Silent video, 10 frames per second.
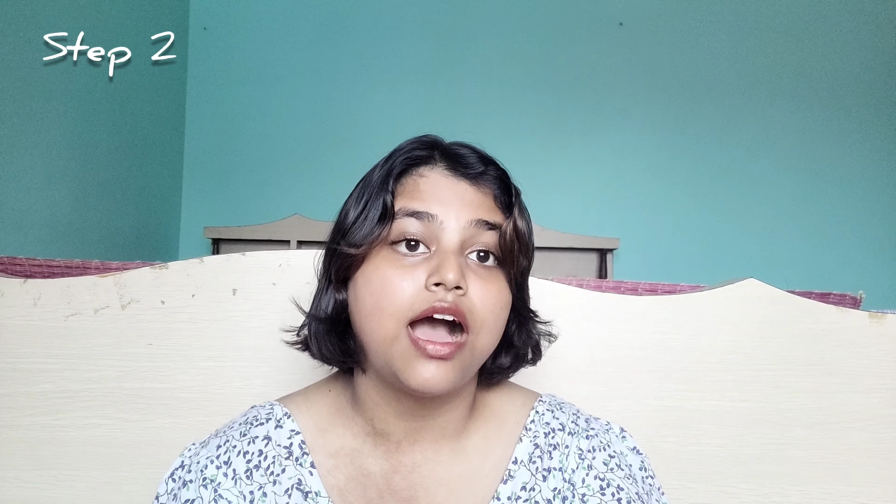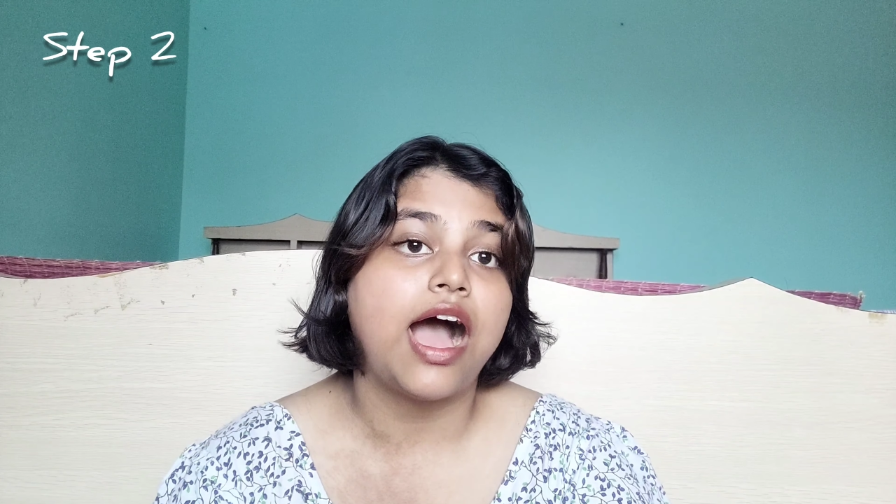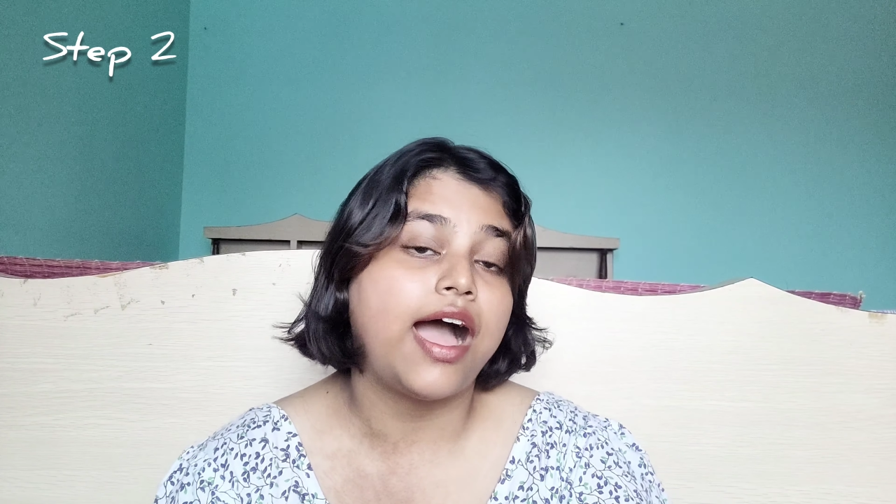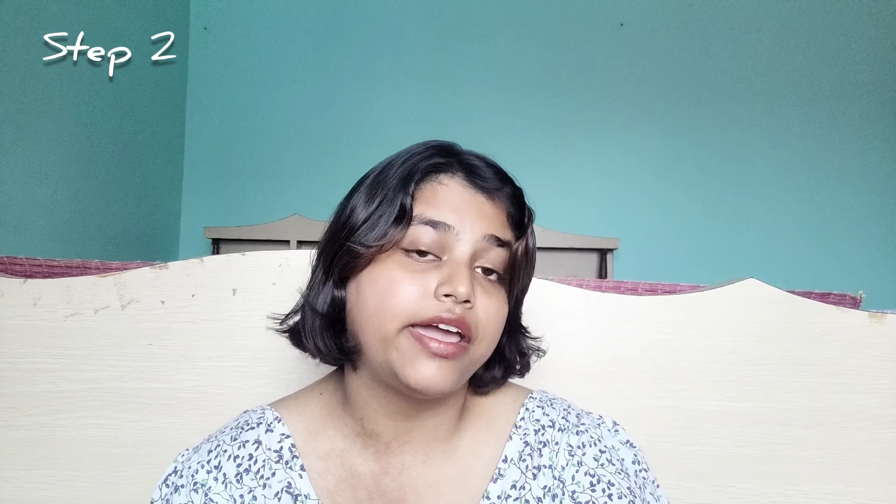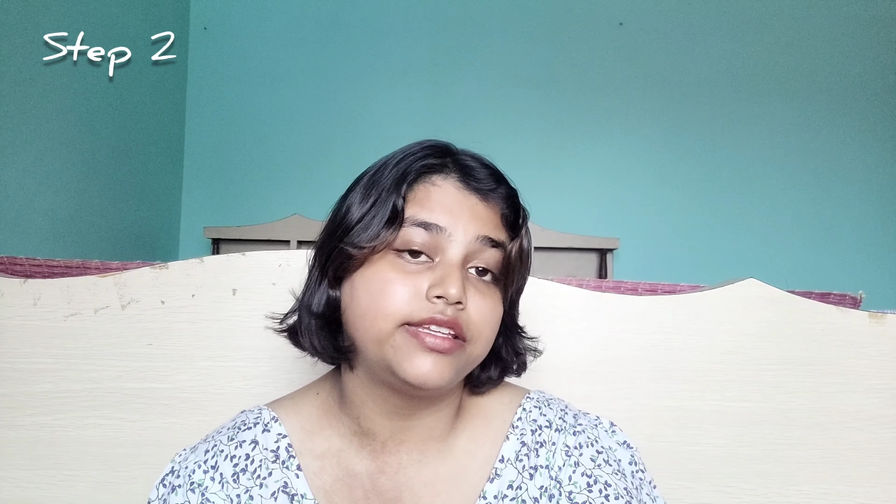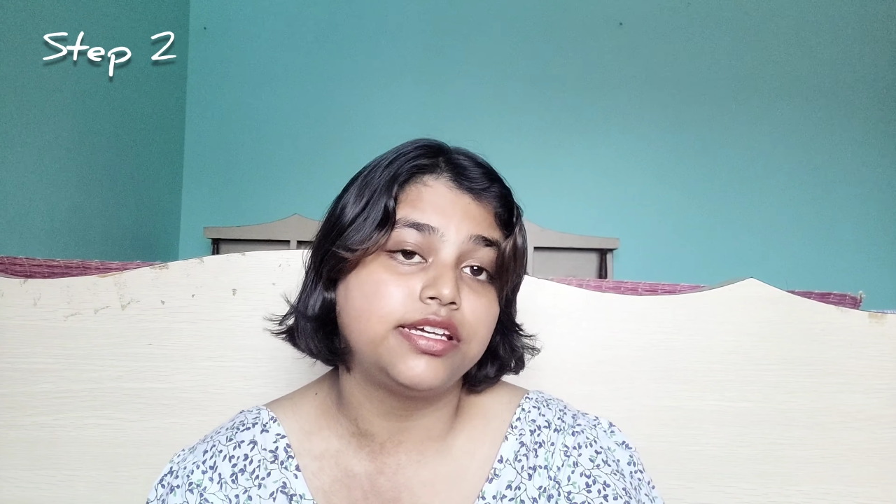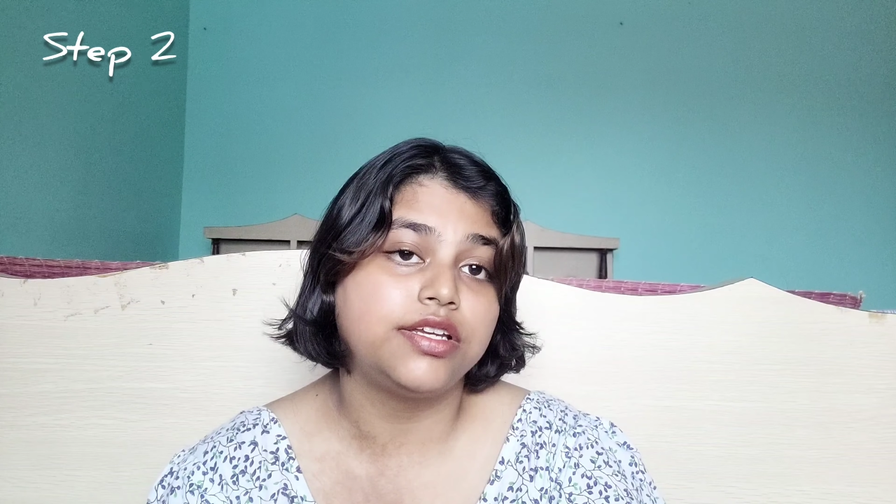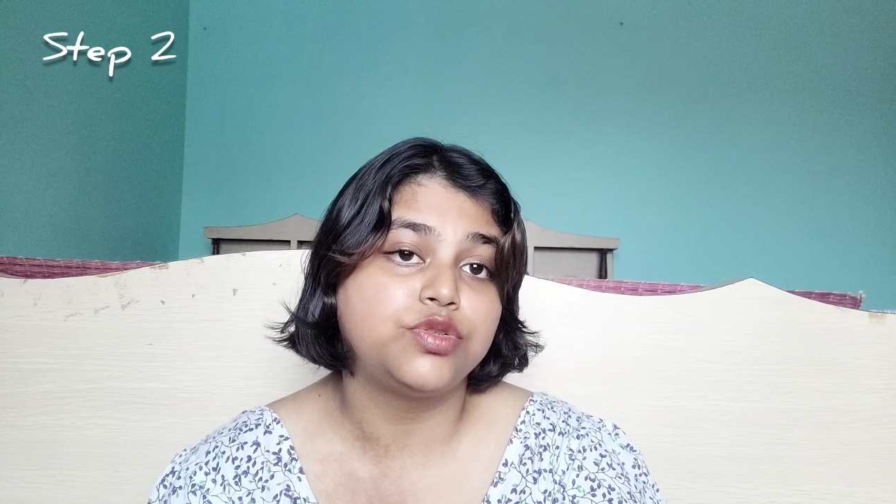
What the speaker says: I did